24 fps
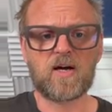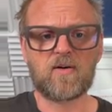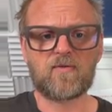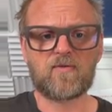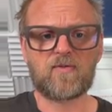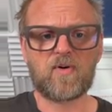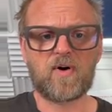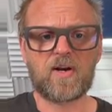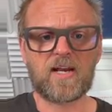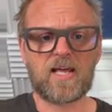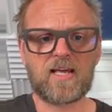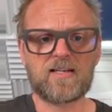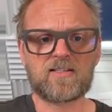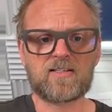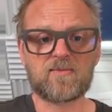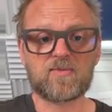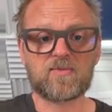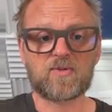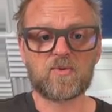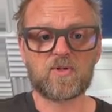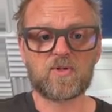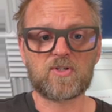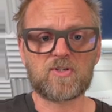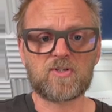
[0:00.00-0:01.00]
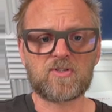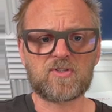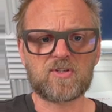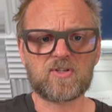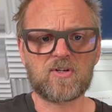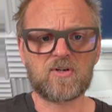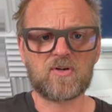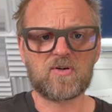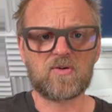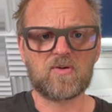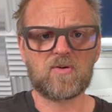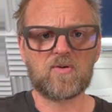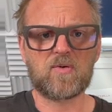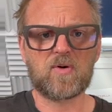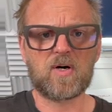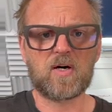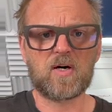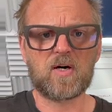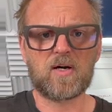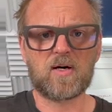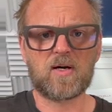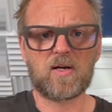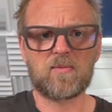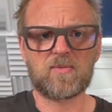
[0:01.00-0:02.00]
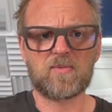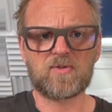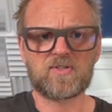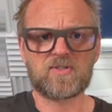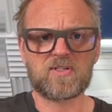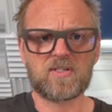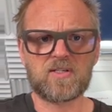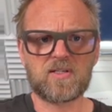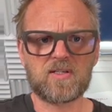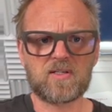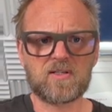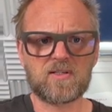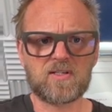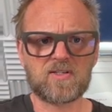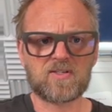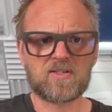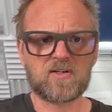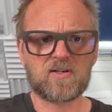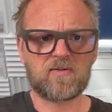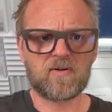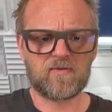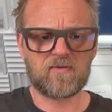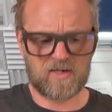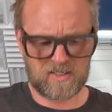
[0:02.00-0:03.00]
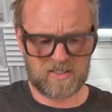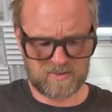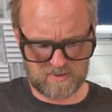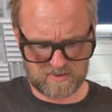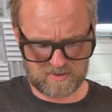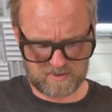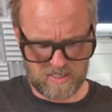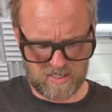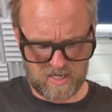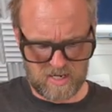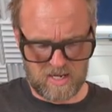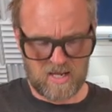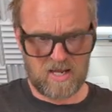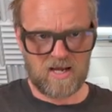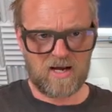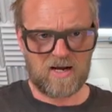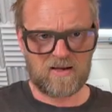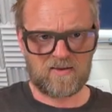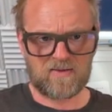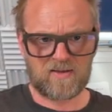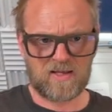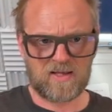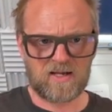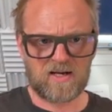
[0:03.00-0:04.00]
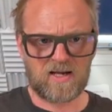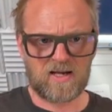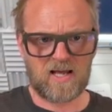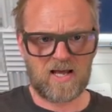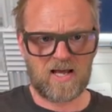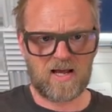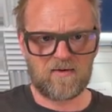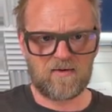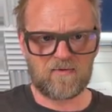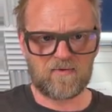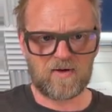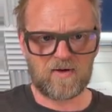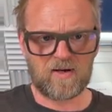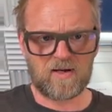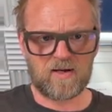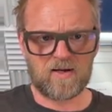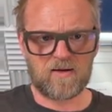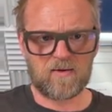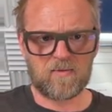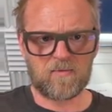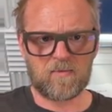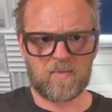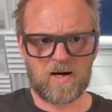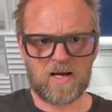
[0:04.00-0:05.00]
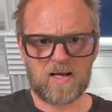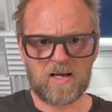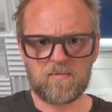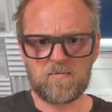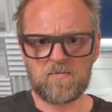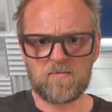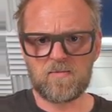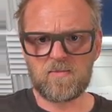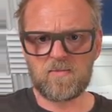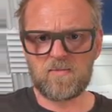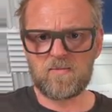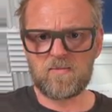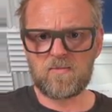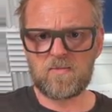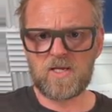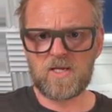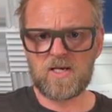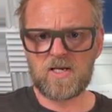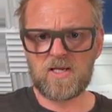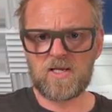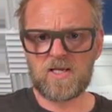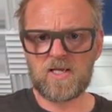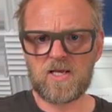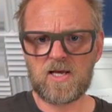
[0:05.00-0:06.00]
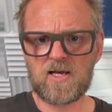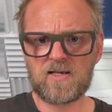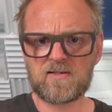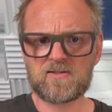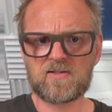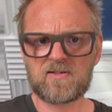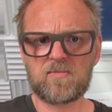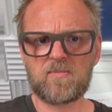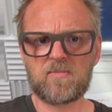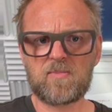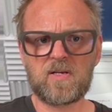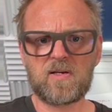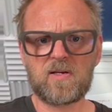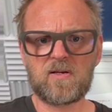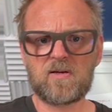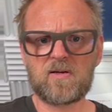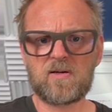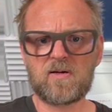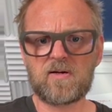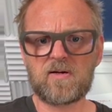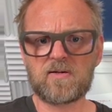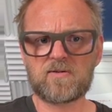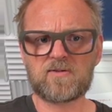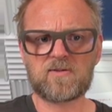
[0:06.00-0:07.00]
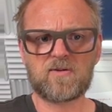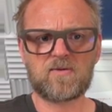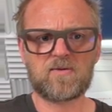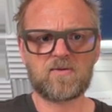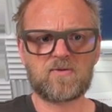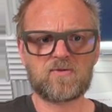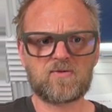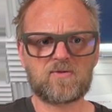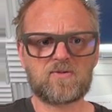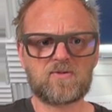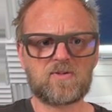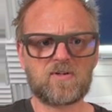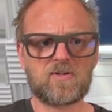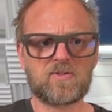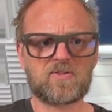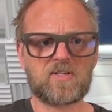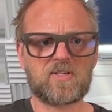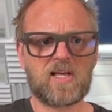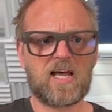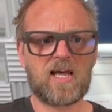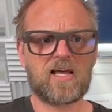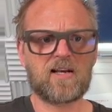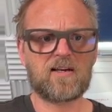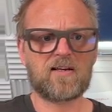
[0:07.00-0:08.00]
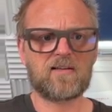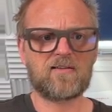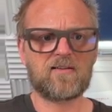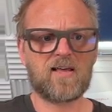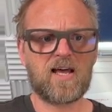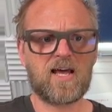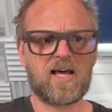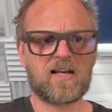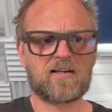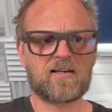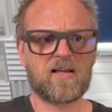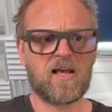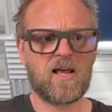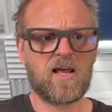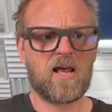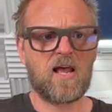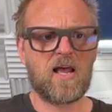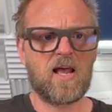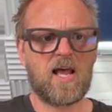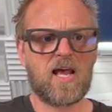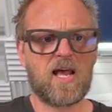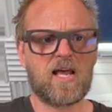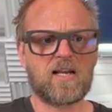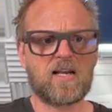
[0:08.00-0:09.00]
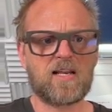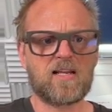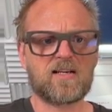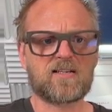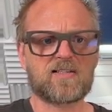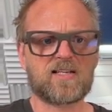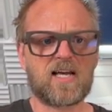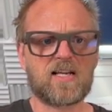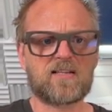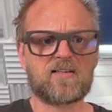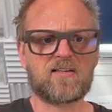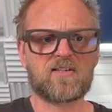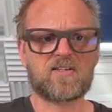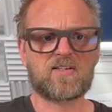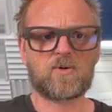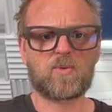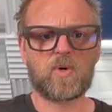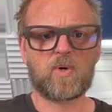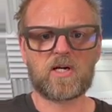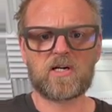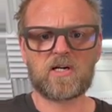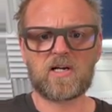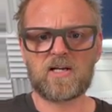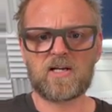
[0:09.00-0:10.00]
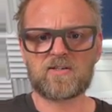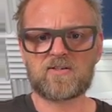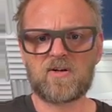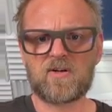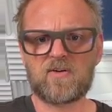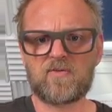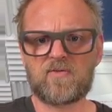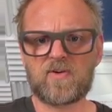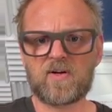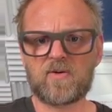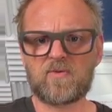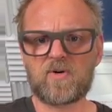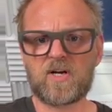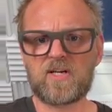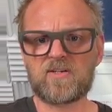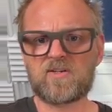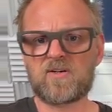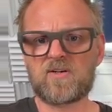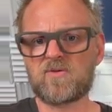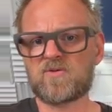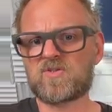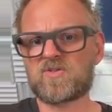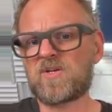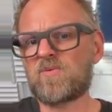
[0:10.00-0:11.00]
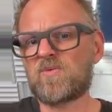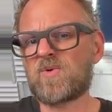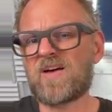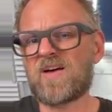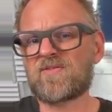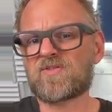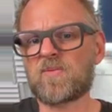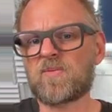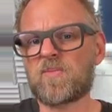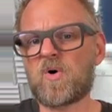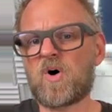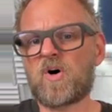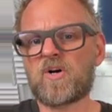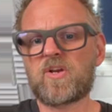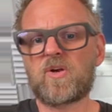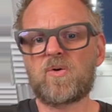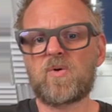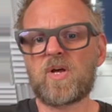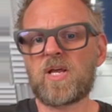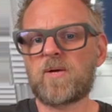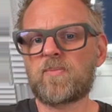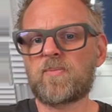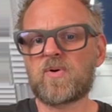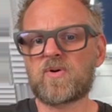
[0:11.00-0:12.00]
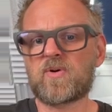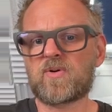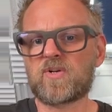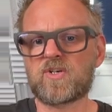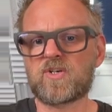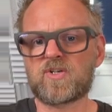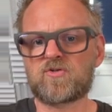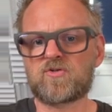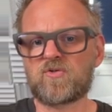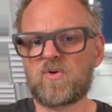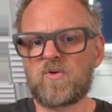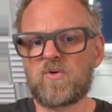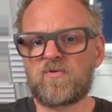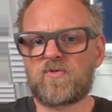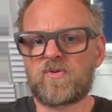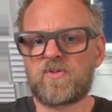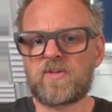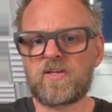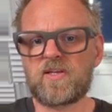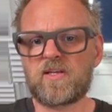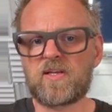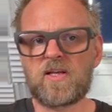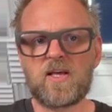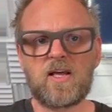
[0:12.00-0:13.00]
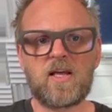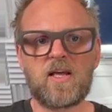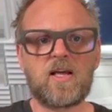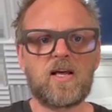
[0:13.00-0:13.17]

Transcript: for an ATEM switcher. So let me see, discover devices. I think I have my mini ATEM mini here. So it's just adding that. And inside this quick class configuration, you see we have some audio input control for the